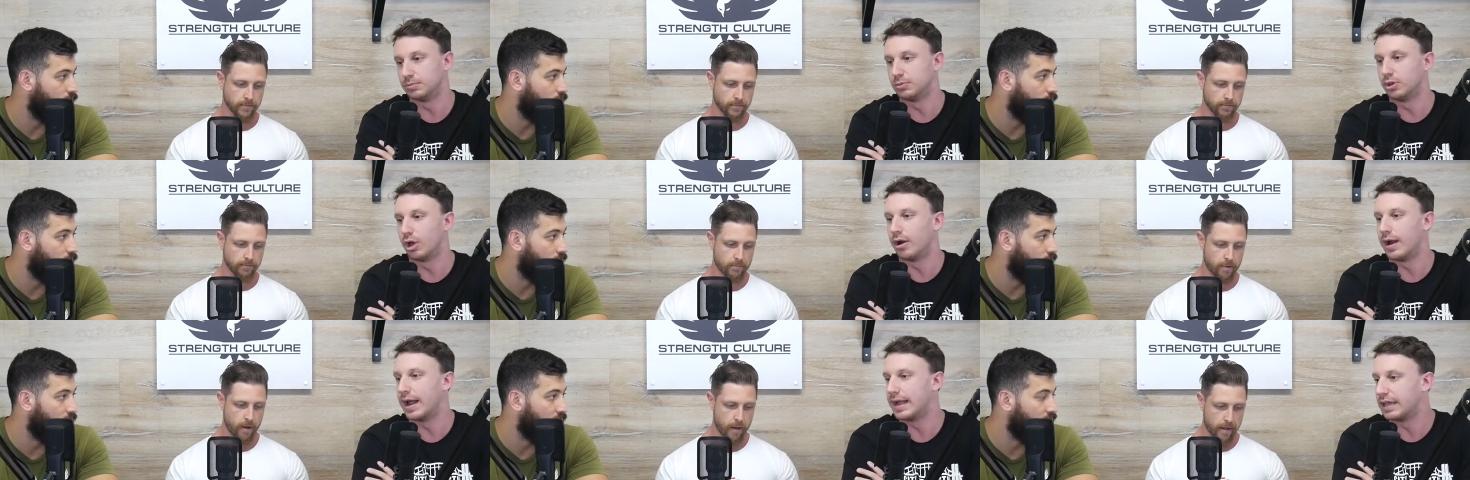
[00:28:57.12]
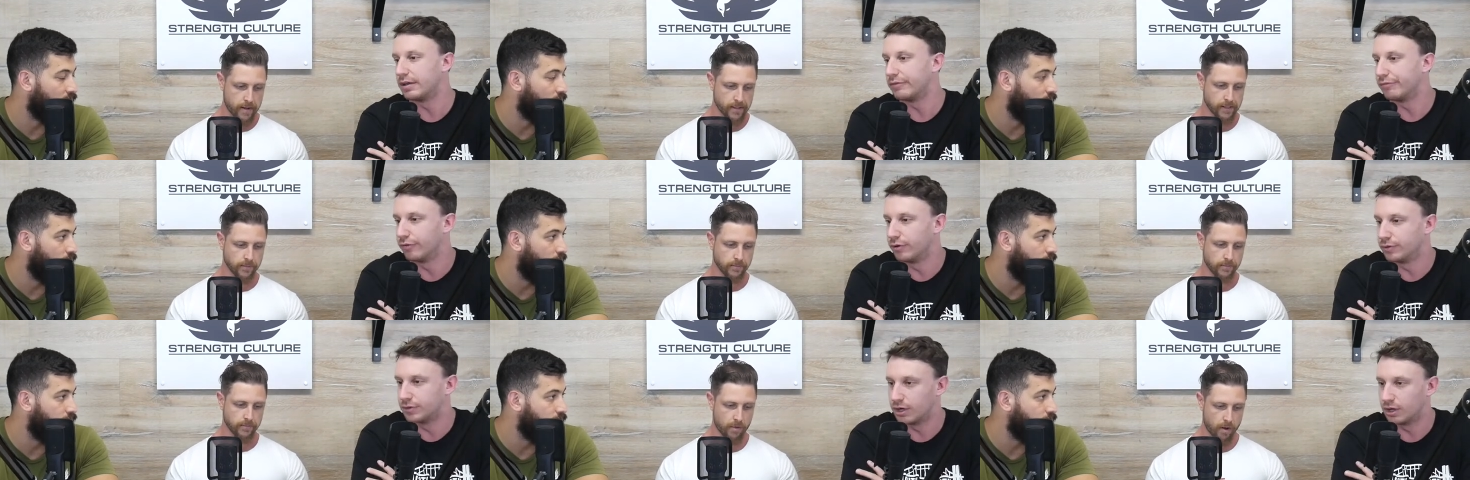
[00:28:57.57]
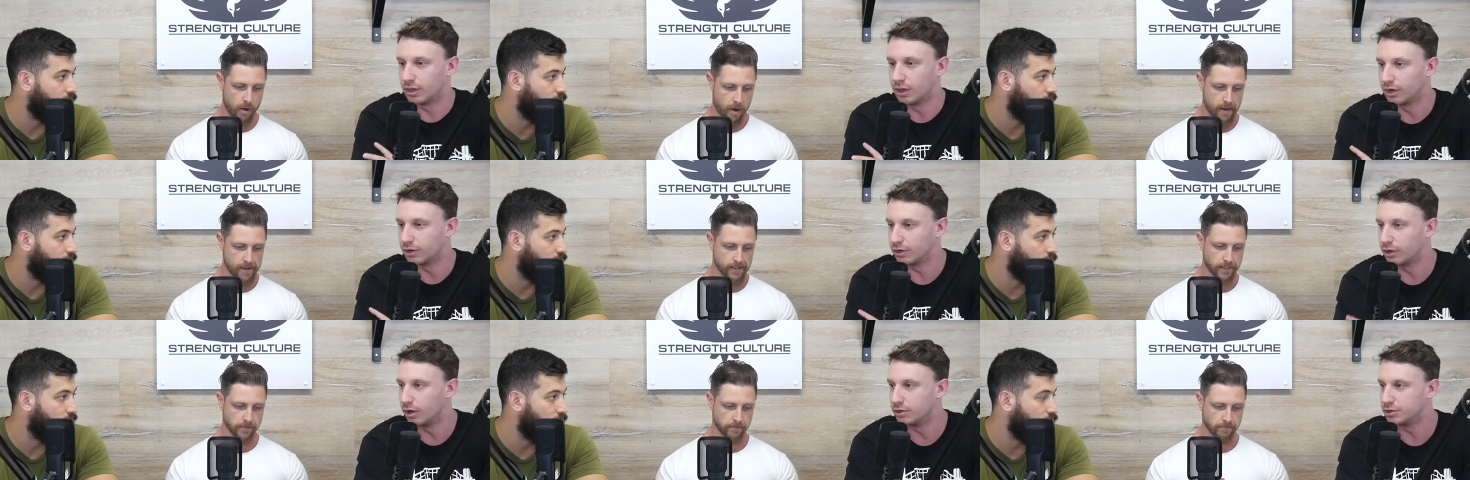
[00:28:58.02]
Speaker 1: some low hanging fruit that a
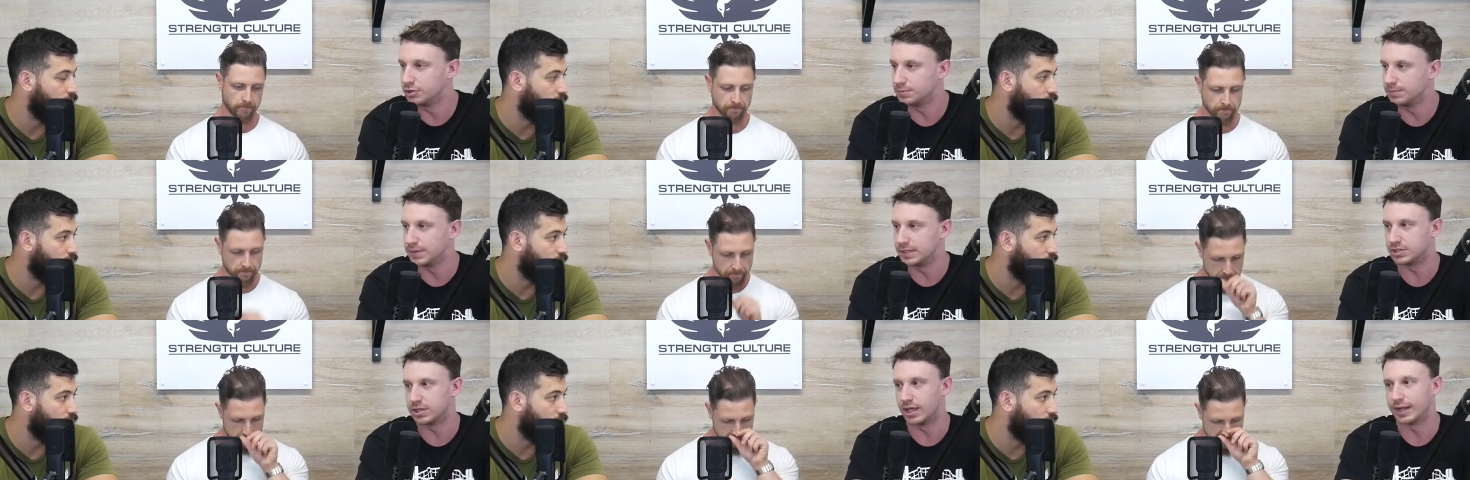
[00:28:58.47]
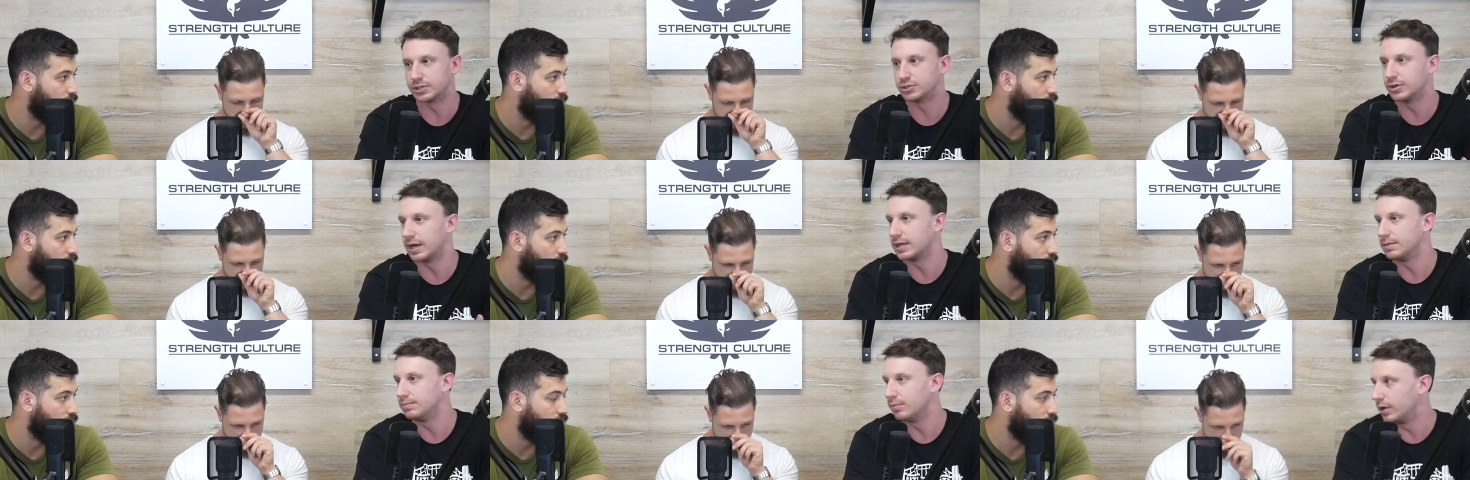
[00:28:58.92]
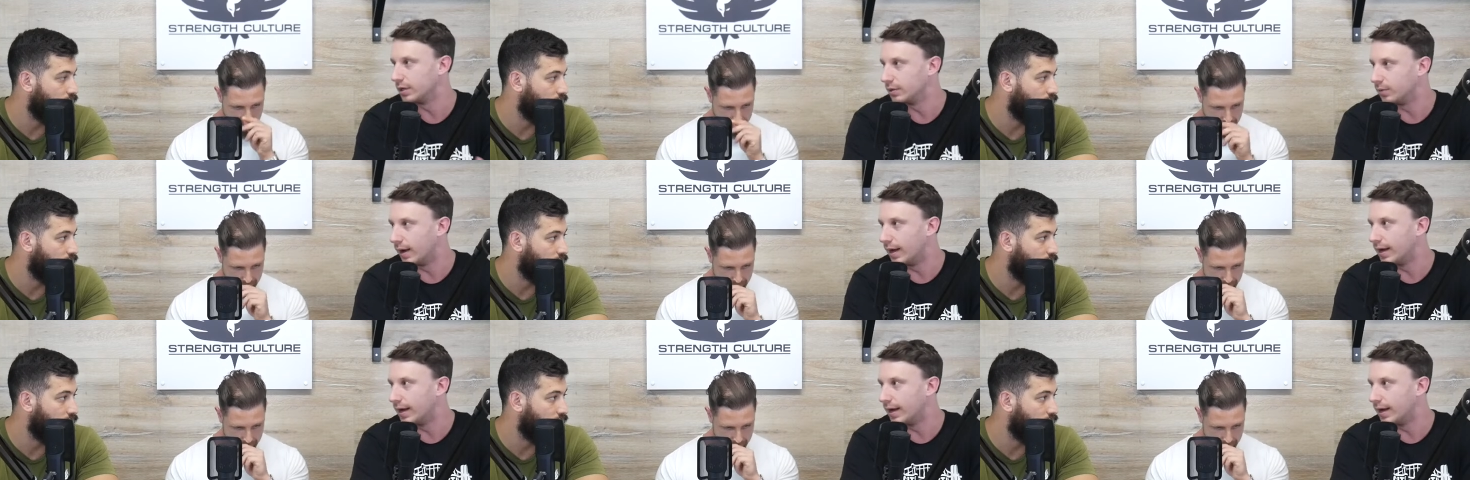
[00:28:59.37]
lot of coaches miss, like tracking body